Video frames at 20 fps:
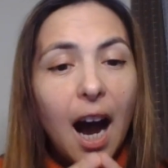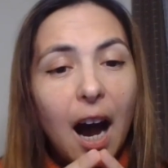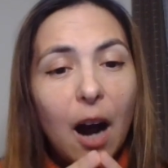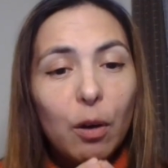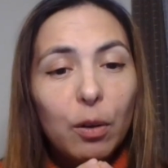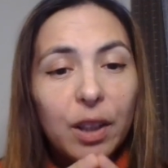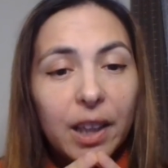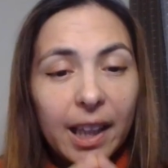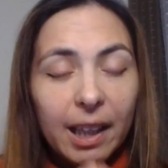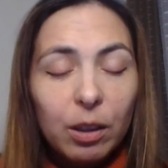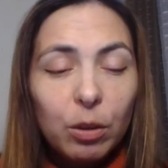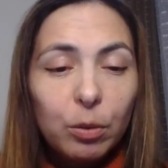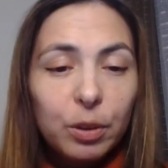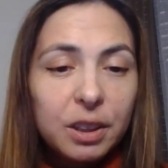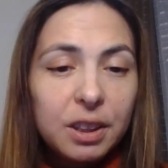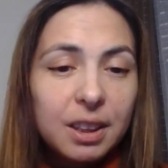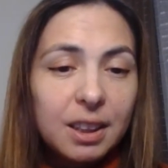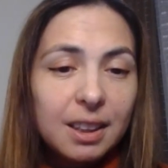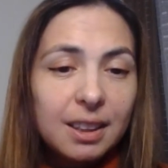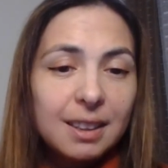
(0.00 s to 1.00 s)
how
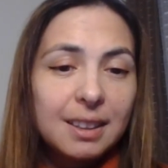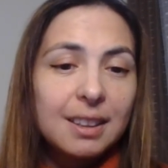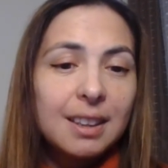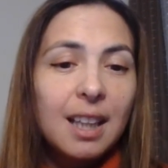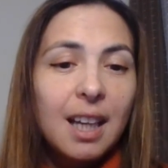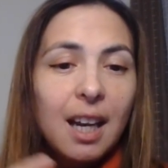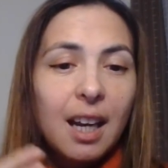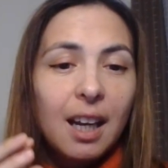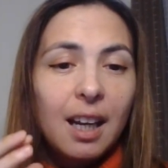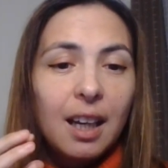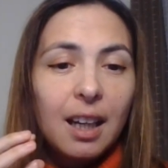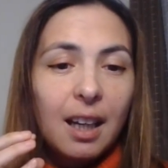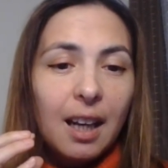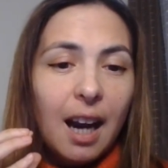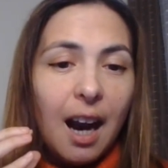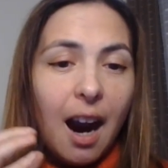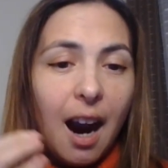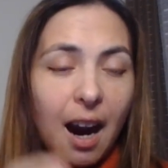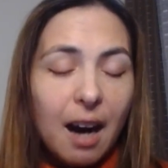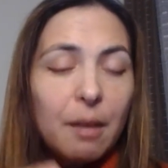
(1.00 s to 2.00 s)
languages
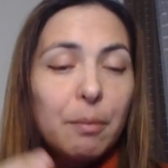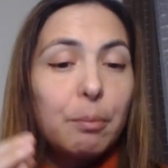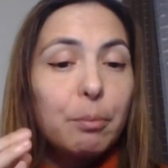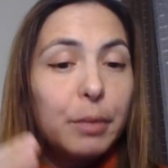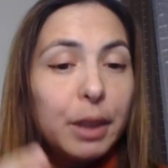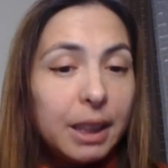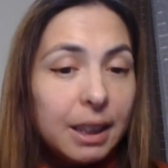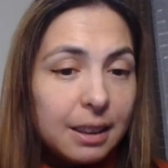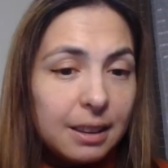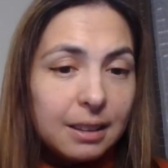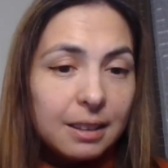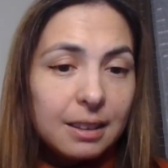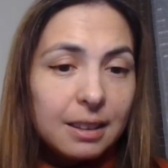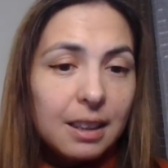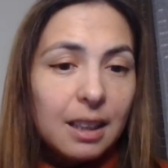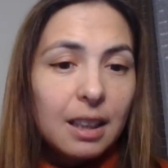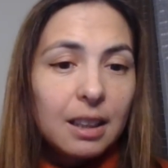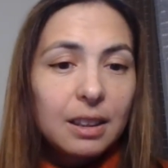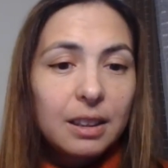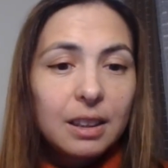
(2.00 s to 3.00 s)
are
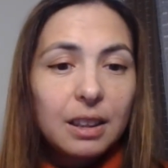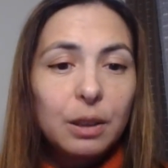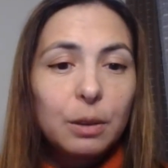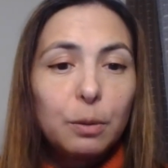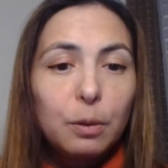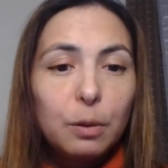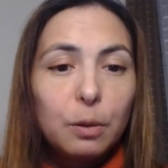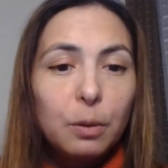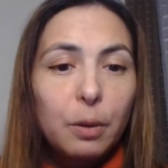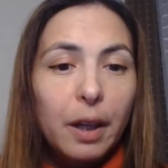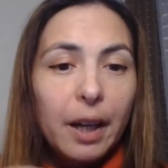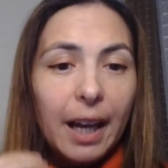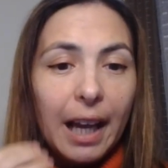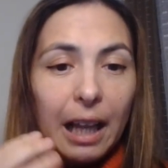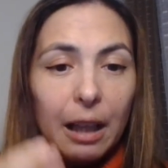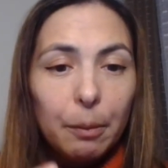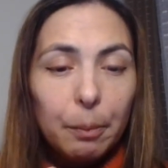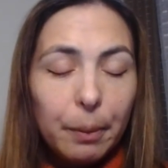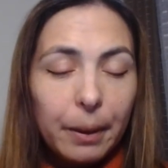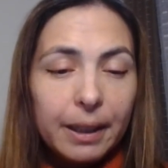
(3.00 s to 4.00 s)
means to
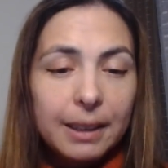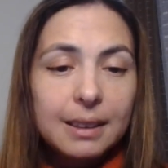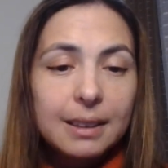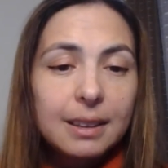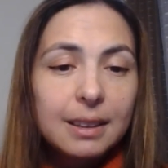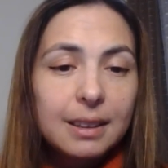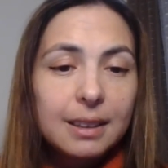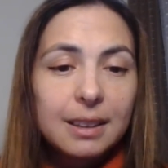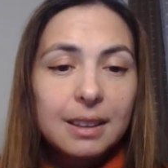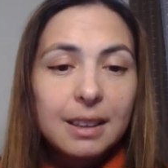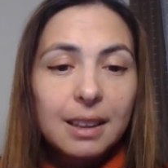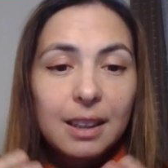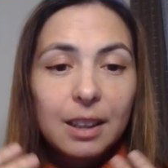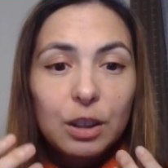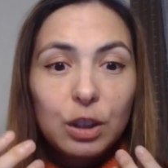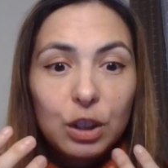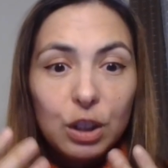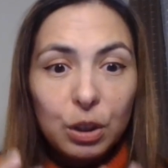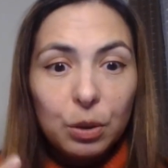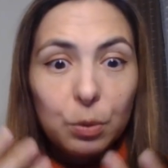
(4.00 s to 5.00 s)
help us
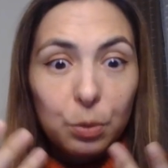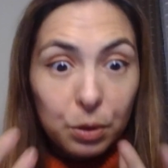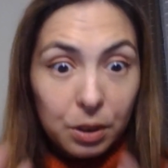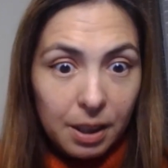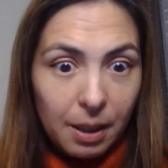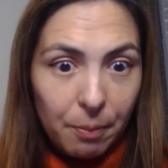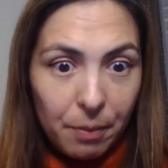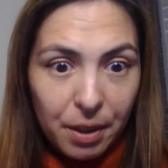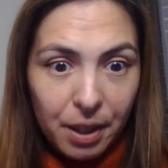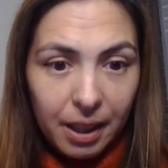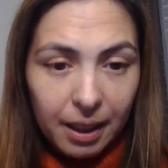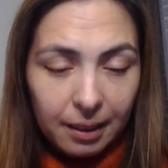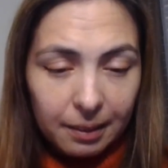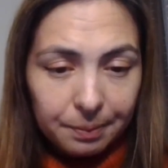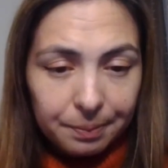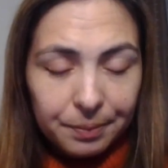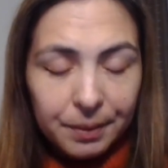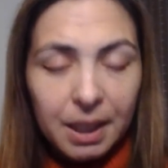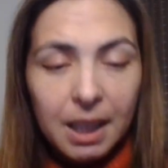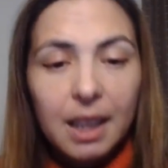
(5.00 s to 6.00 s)
do
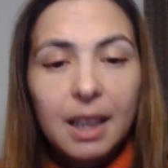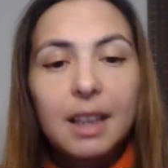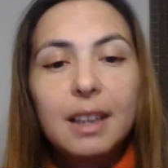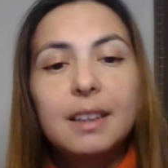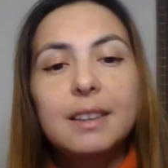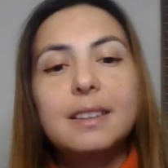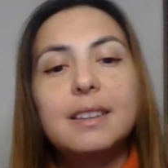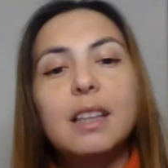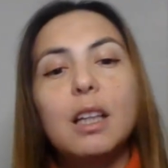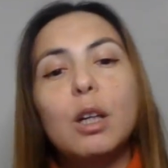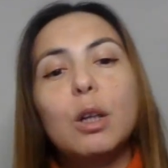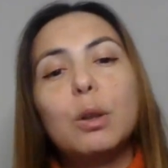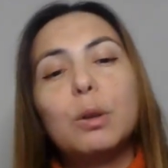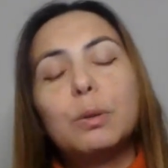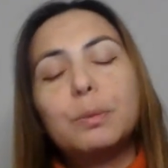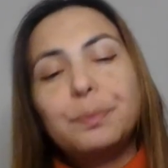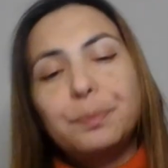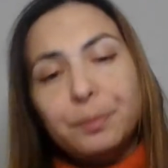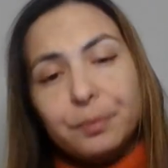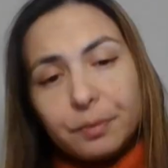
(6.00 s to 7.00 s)
something.
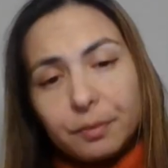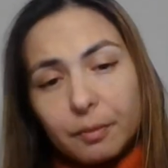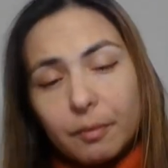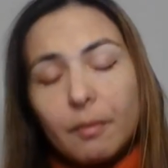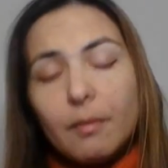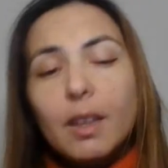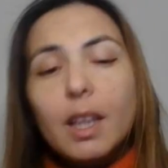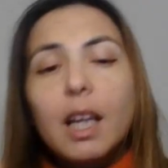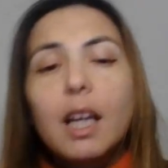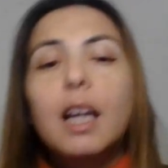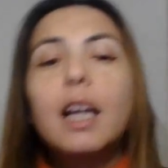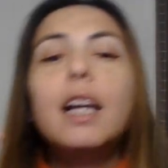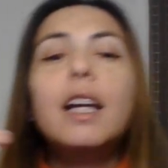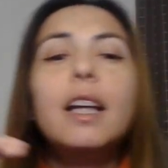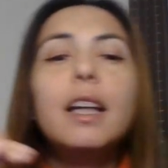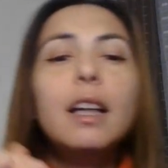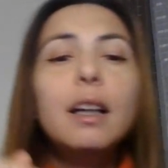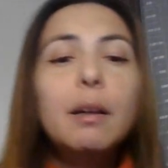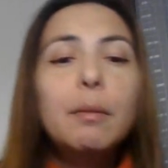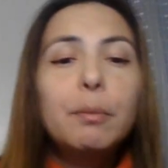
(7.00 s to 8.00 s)
So
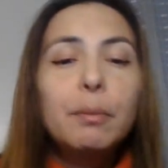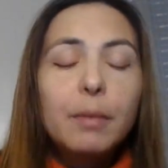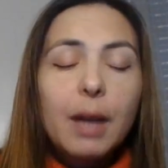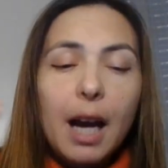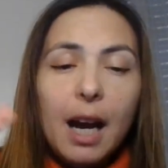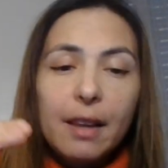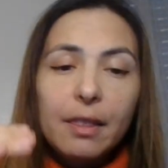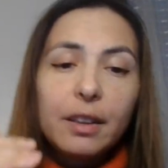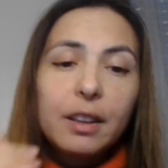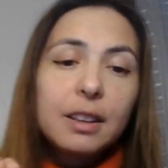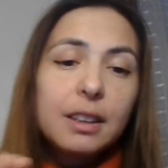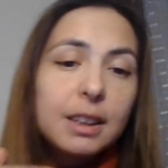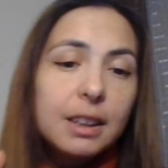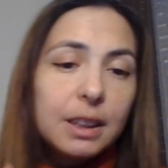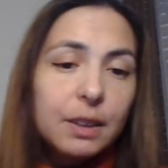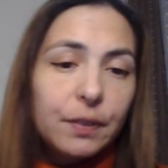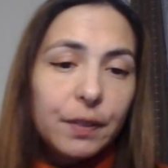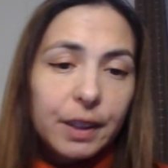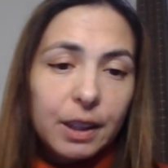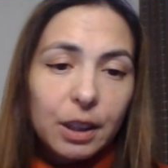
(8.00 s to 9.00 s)
under
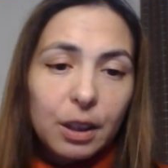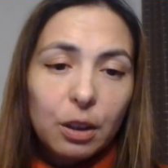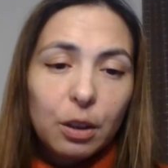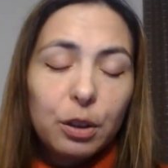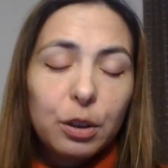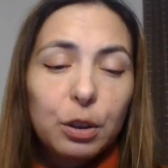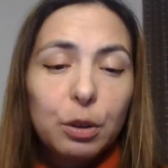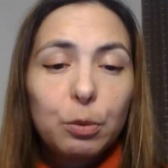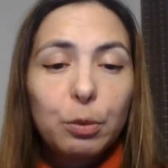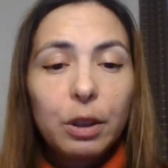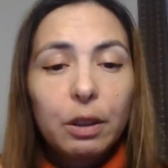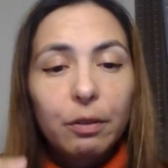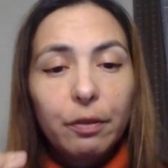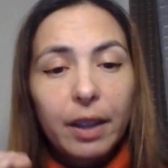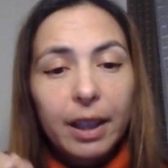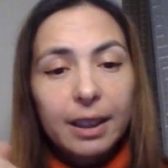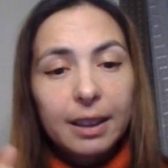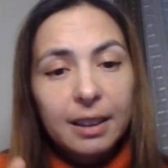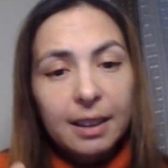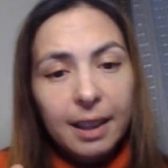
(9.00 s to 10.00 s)
this video, you will
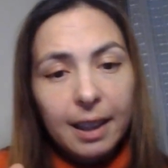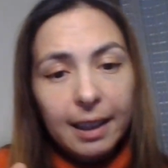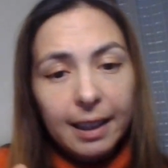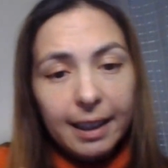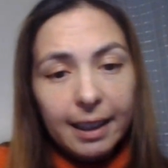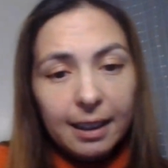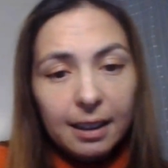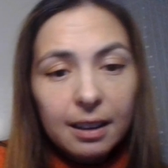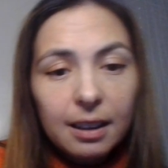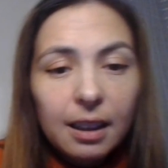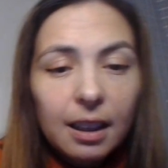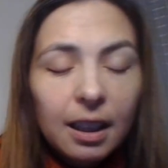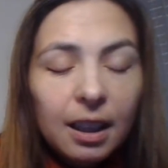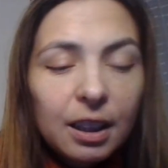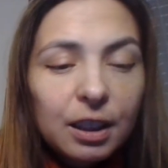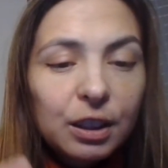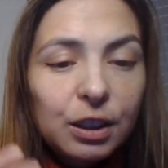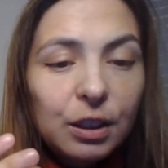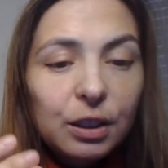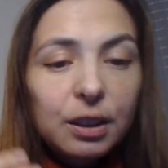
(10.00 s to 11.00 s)
find the link
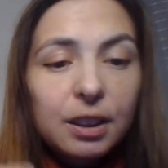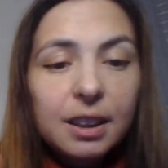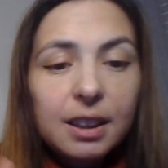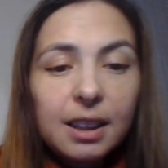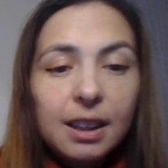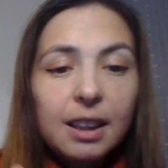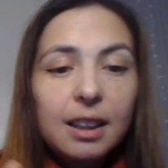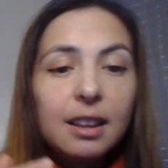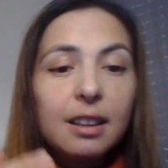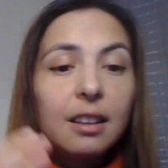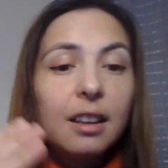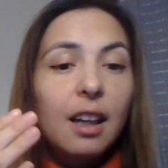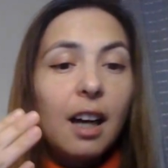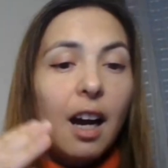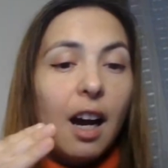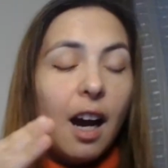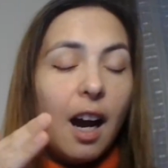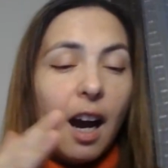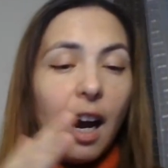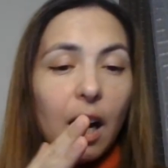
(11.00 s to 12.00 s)
to see
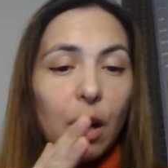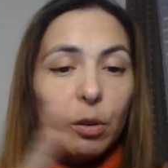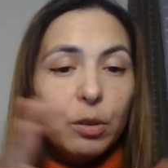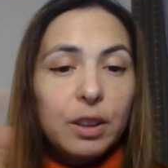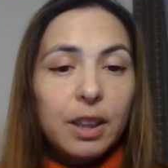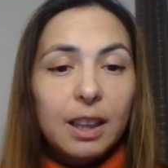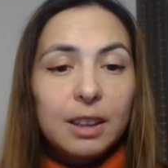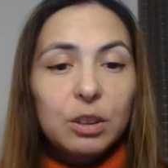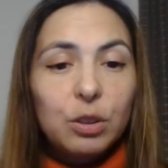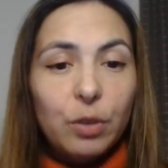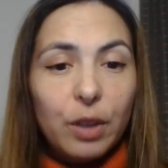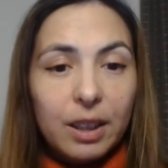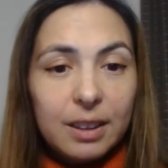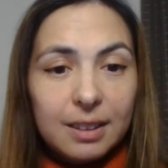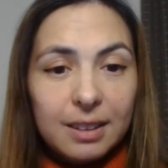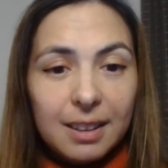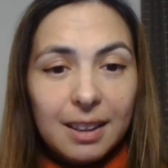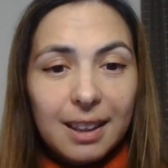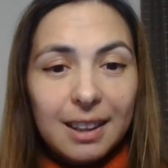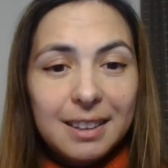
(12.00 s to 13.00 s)
how that
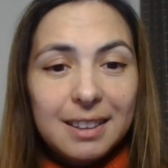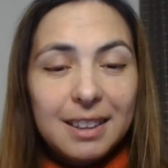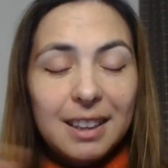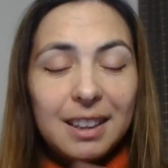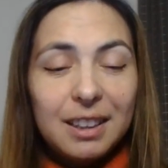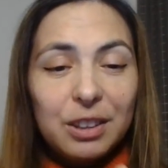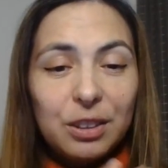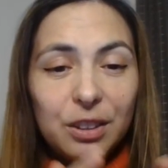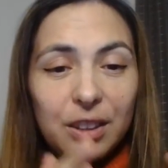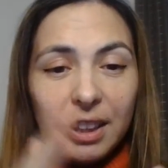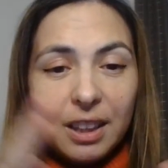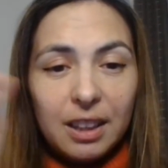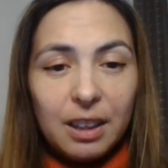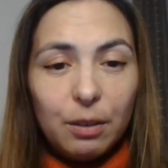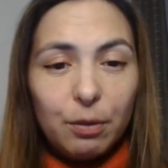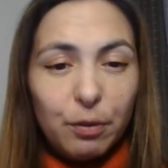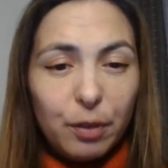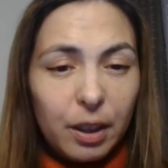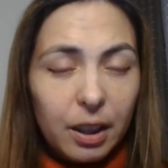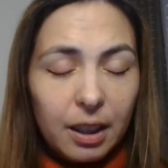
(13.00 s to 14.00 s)
translates into the
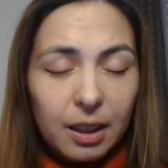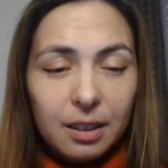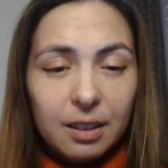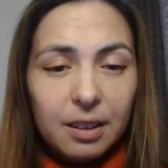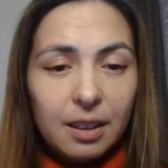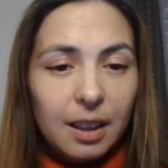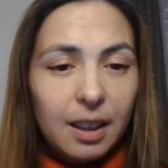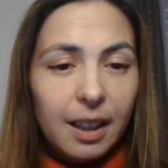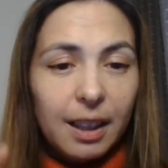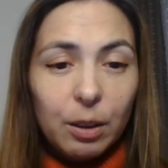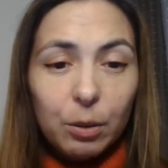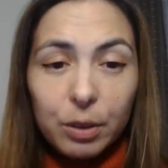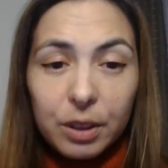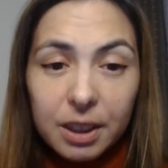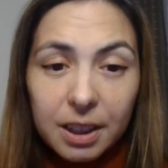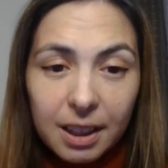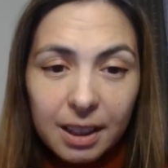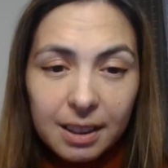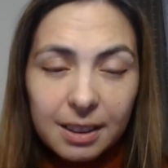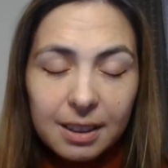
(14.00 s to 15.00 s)
different
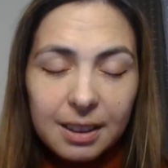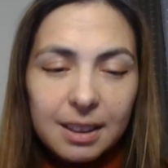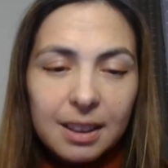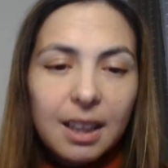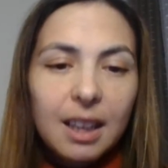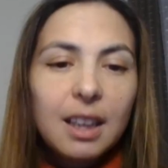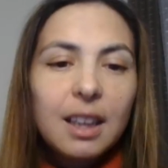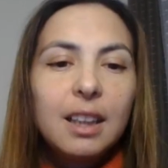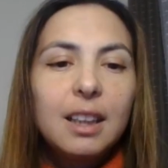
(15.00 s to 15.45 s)
languages.